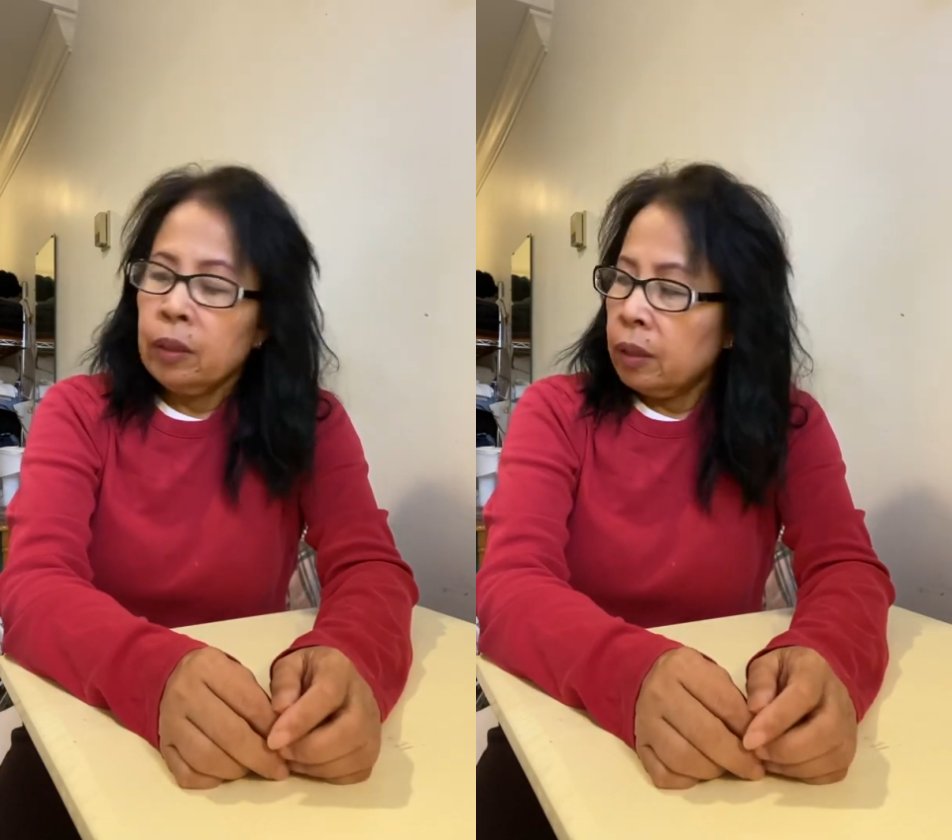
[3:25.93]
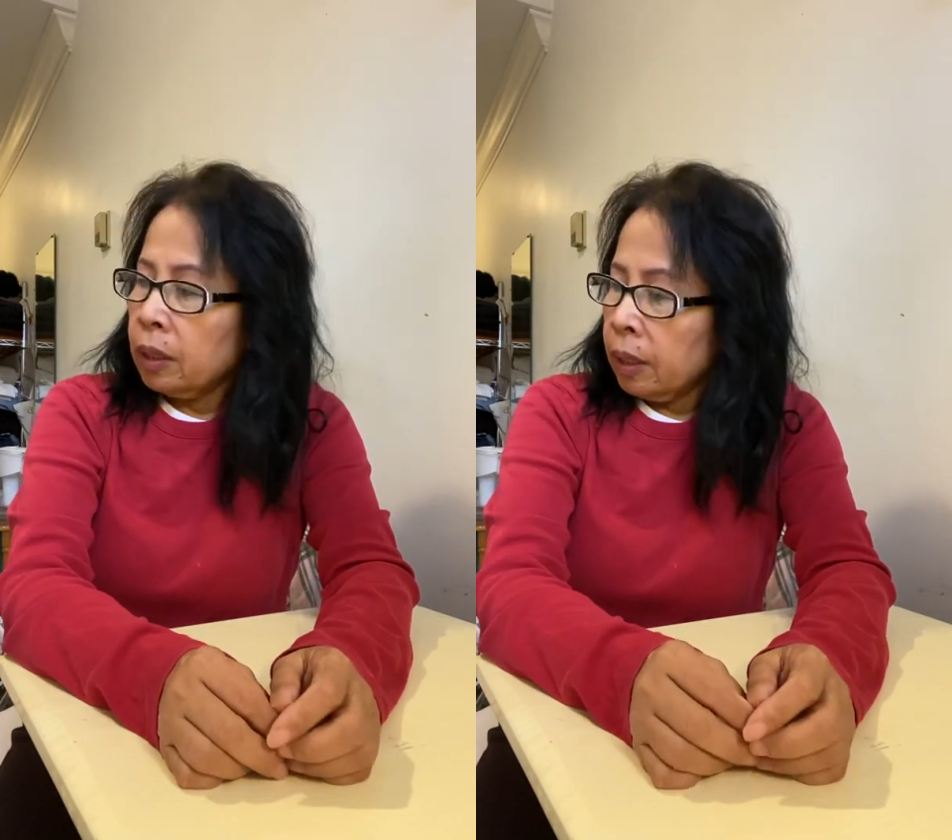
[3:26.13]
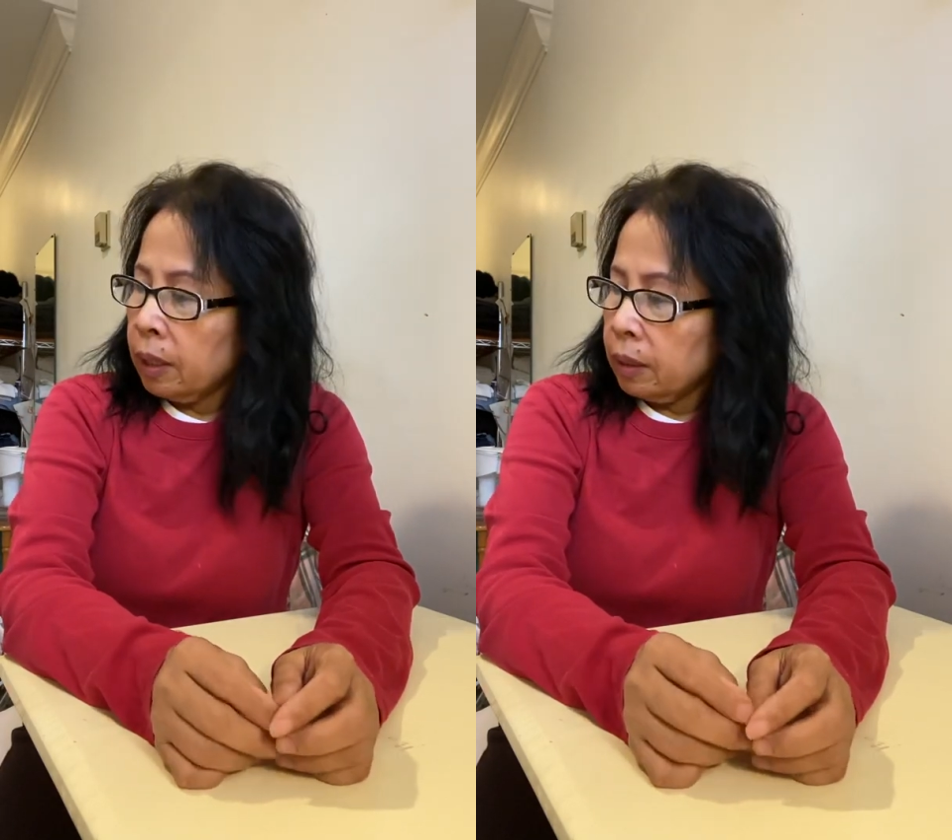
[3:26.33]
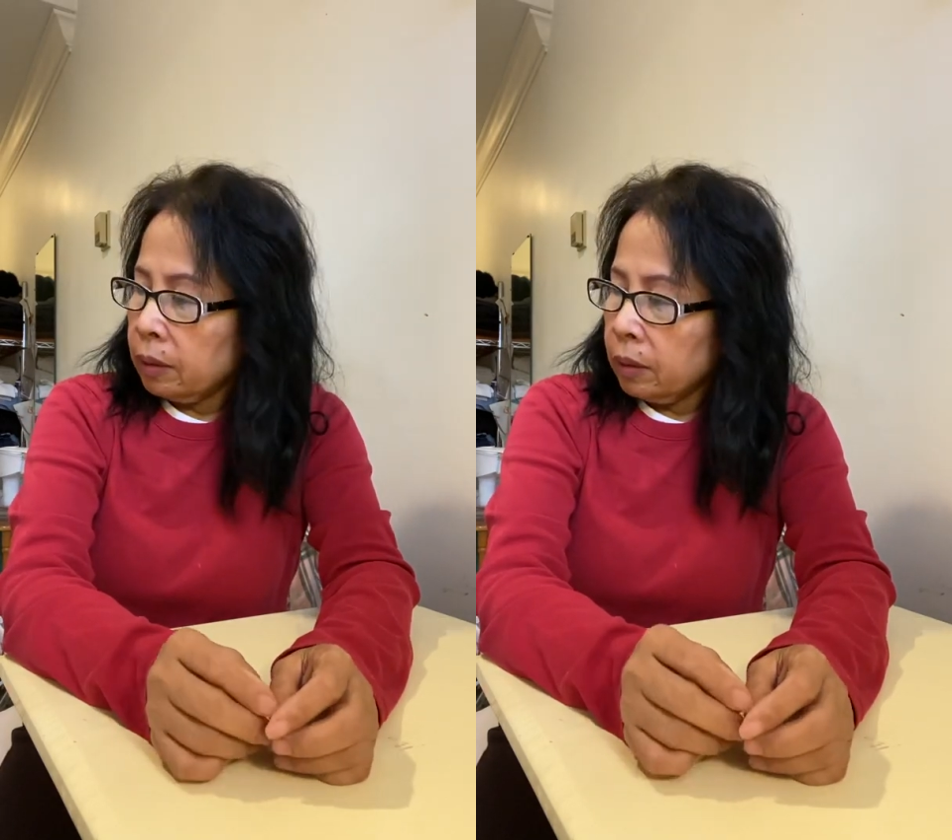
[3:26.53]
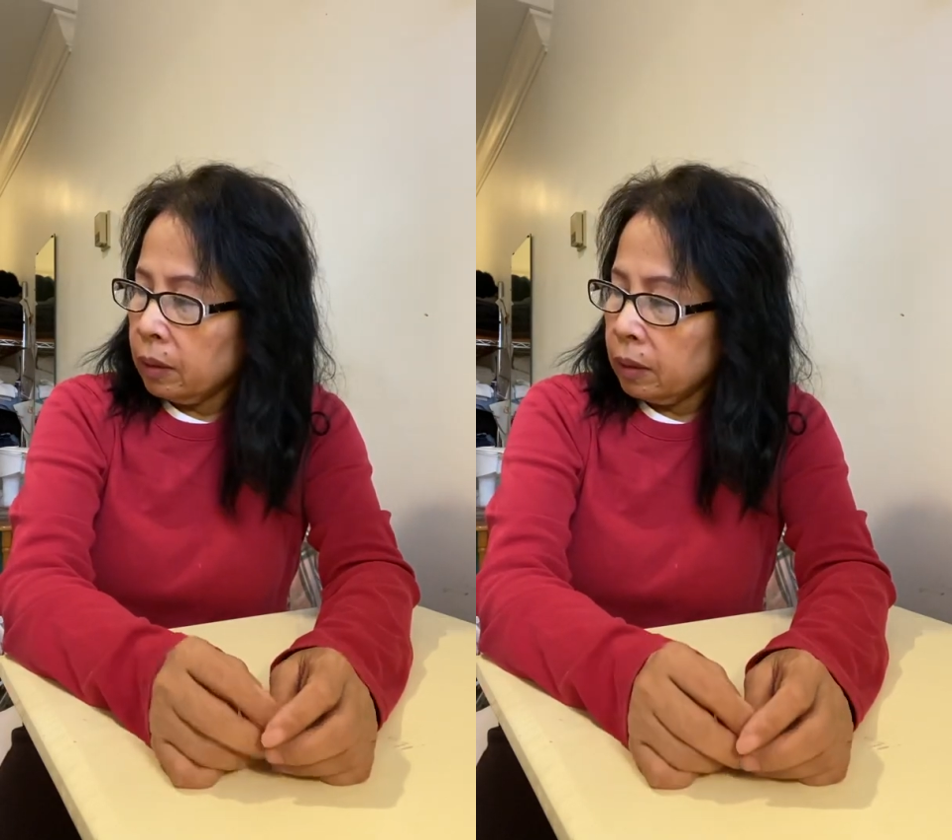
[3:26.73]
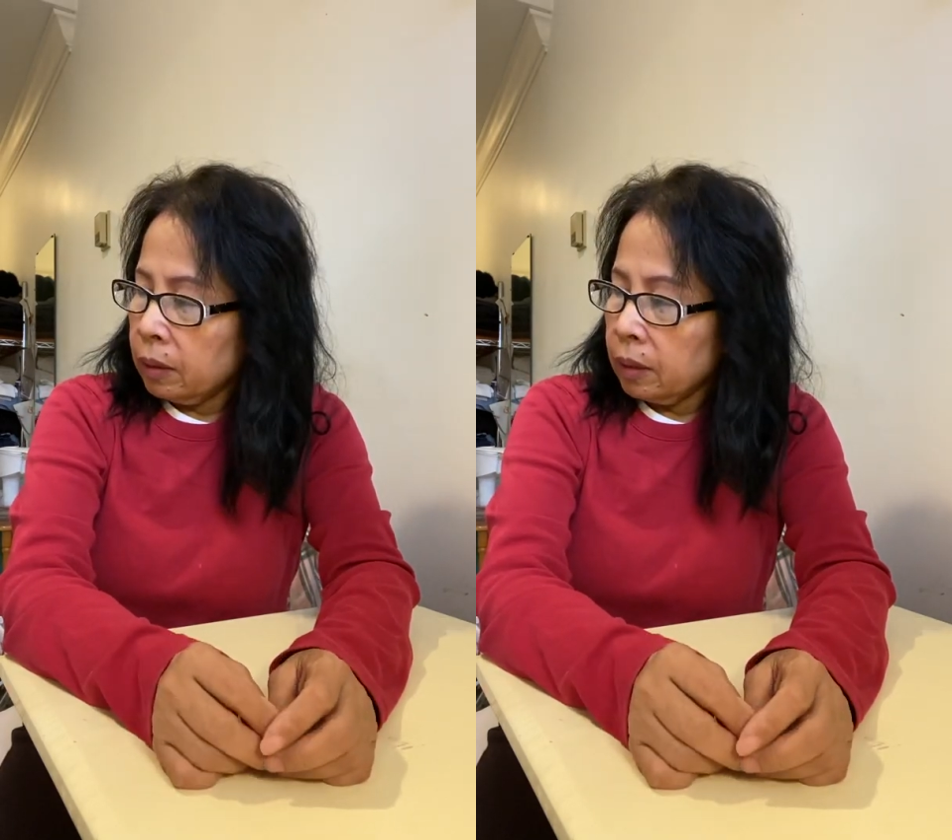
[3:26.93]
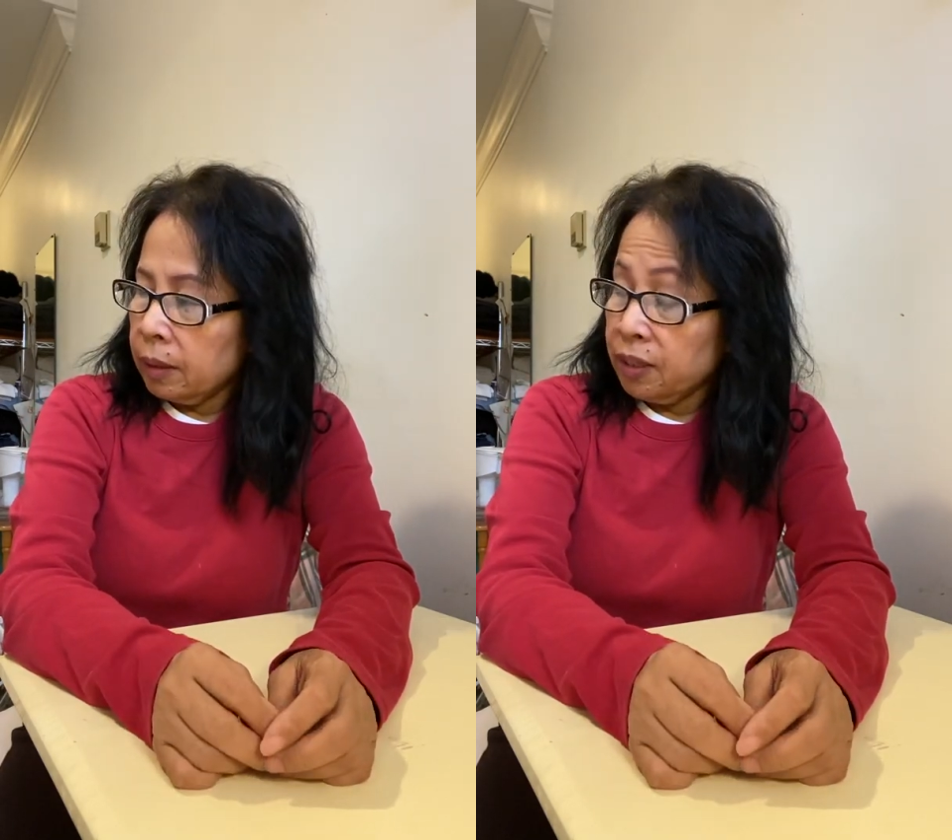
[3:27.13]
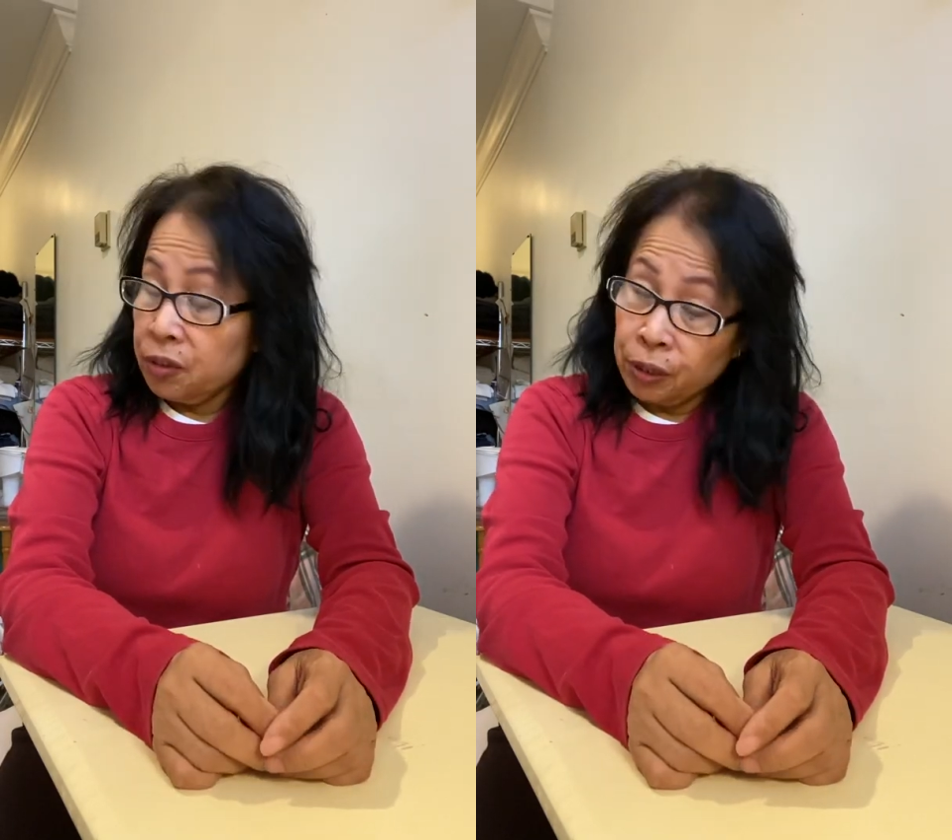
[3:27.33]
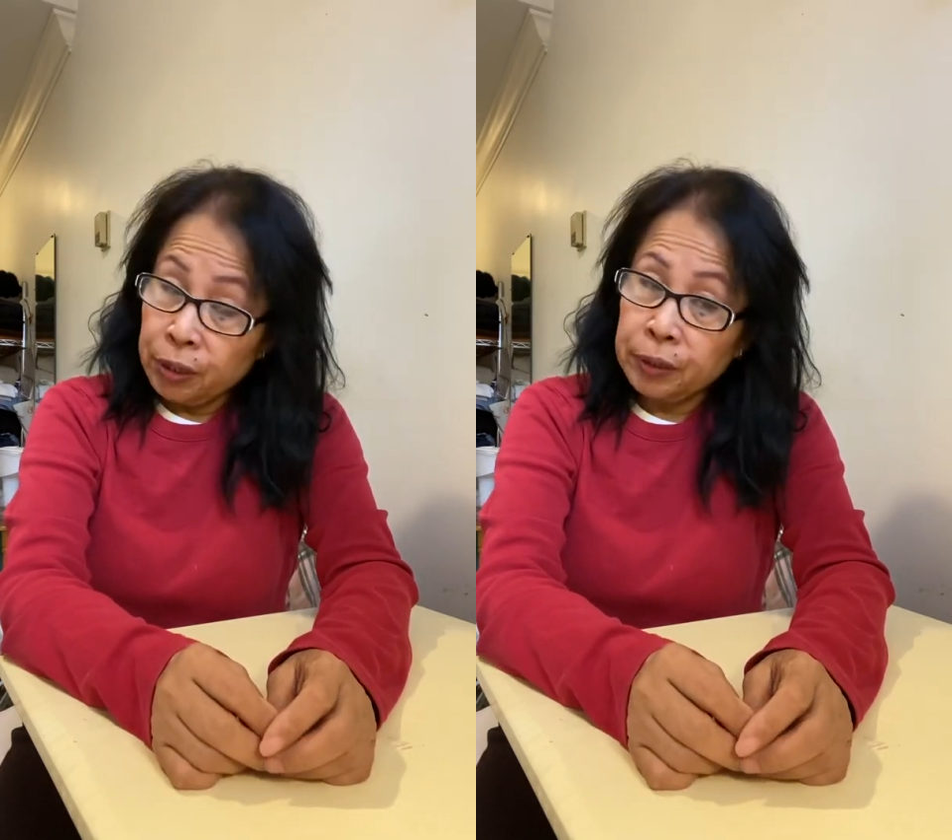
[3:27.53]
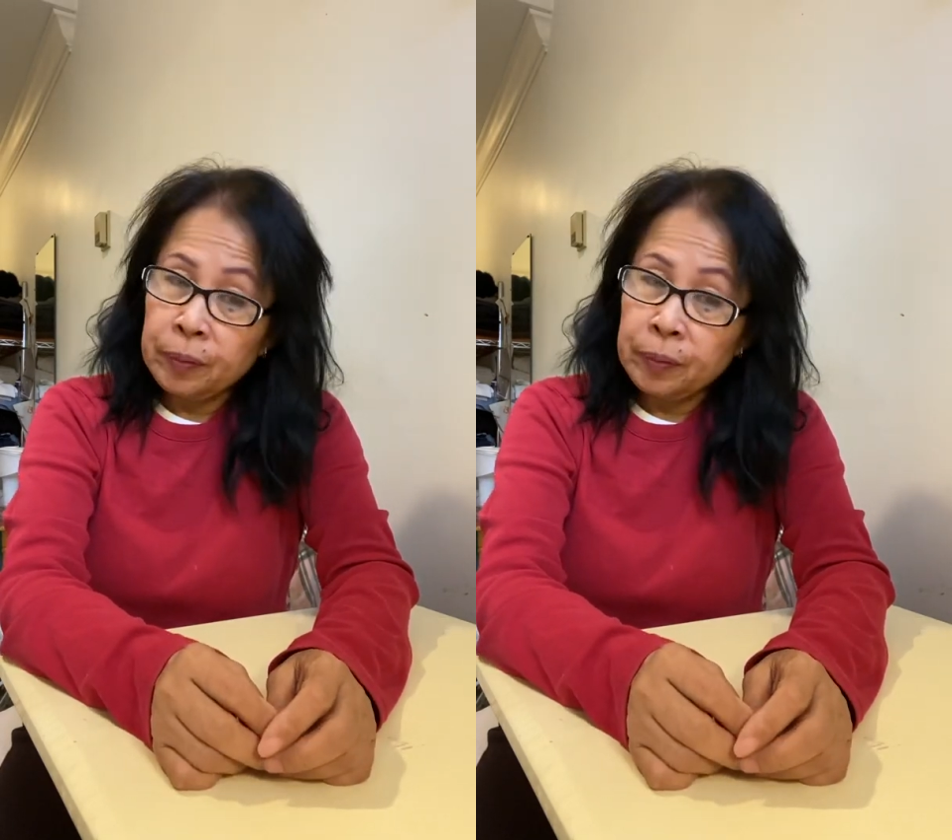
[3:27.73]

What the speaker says: and dessert,